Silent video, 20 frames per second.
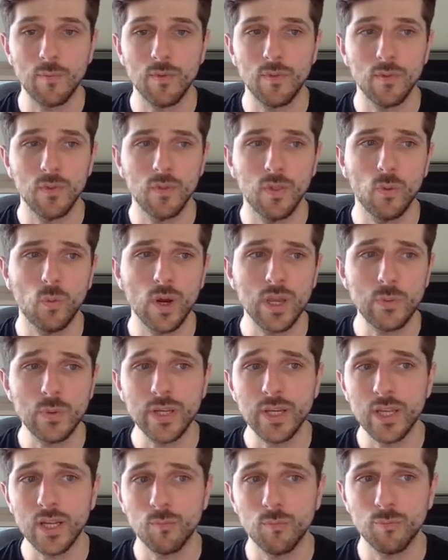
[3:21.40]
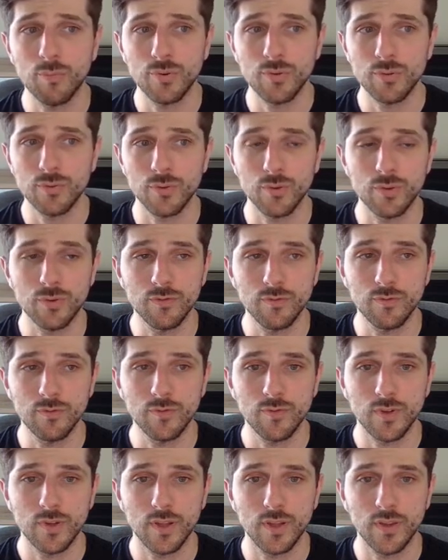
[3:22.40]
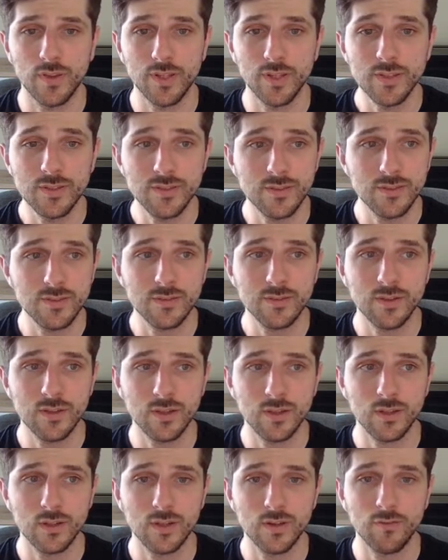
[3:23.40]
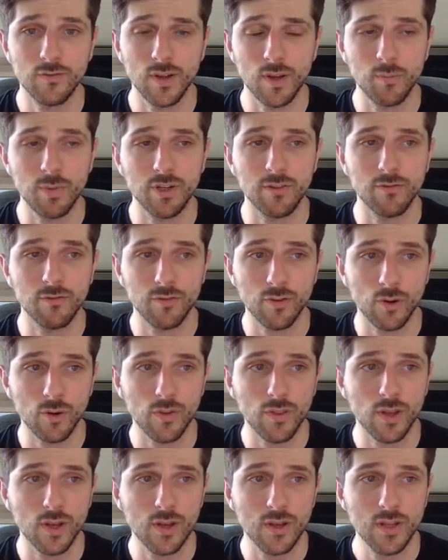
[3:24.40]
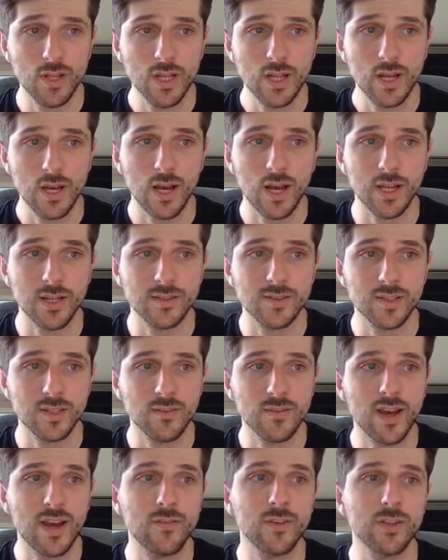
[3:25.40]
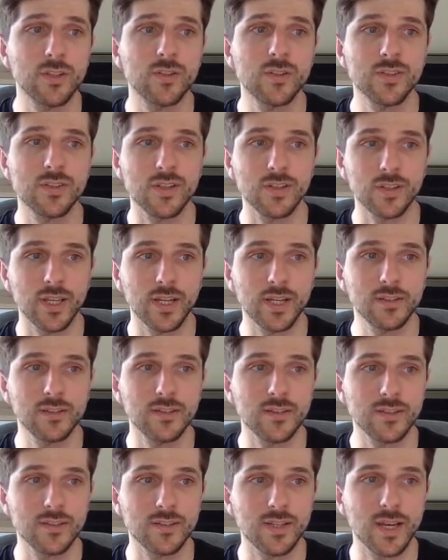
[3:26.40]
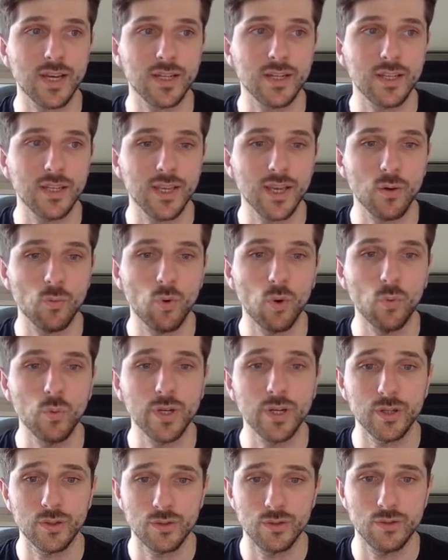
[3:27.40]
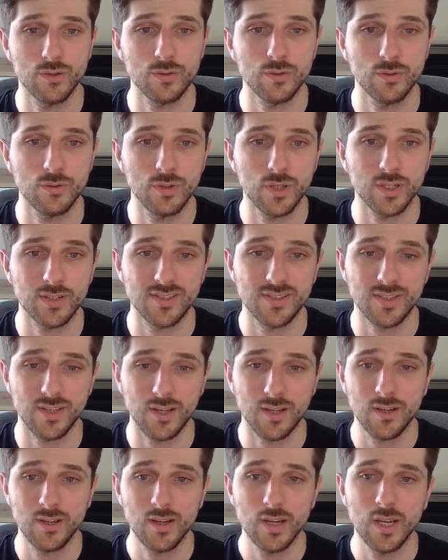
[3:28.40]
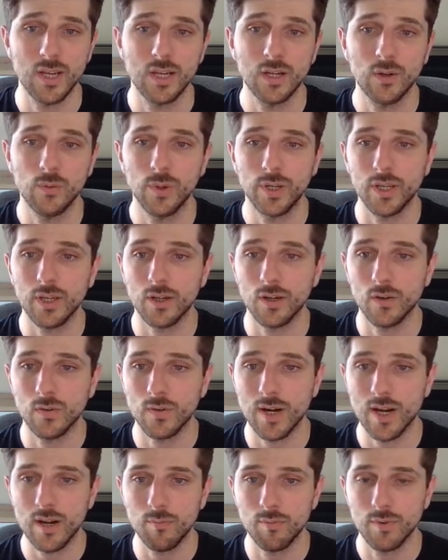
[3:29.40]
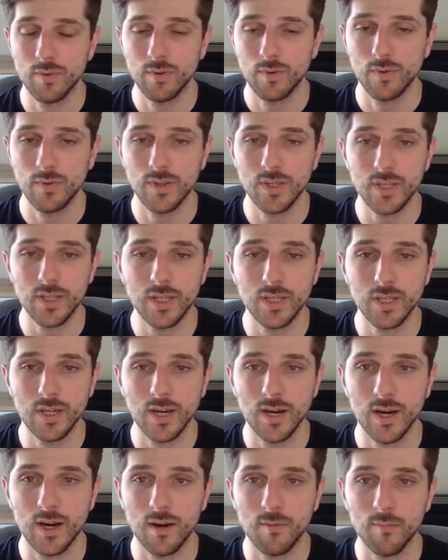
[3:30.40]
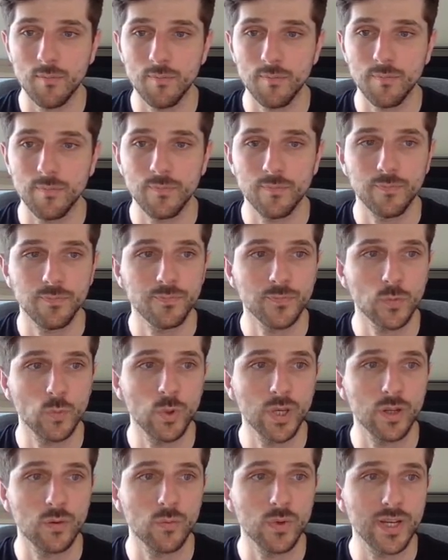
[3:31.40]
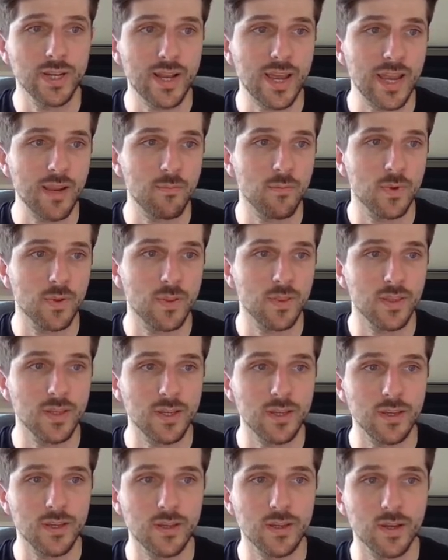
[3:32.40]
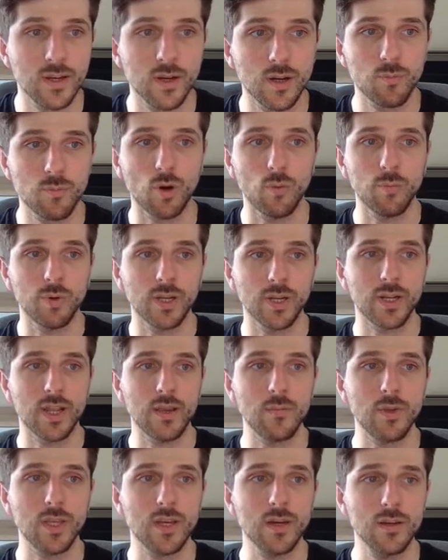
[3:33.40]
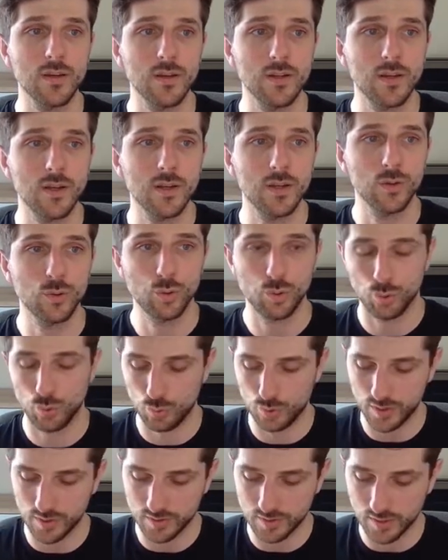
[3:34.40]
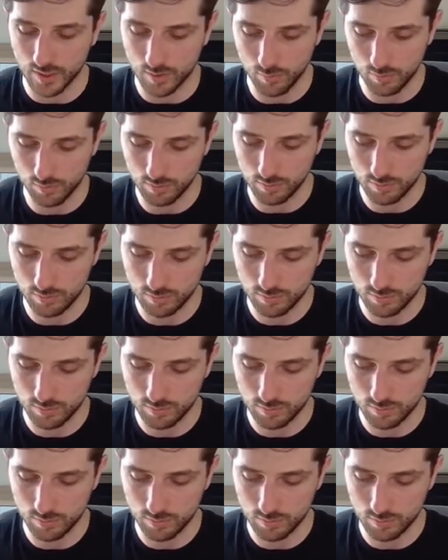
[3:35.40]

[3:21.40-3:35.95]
The way we can improve this a bit further, instead of having to select the state here, what we could do instead, we can grab the, we can rename the property name here to disabled.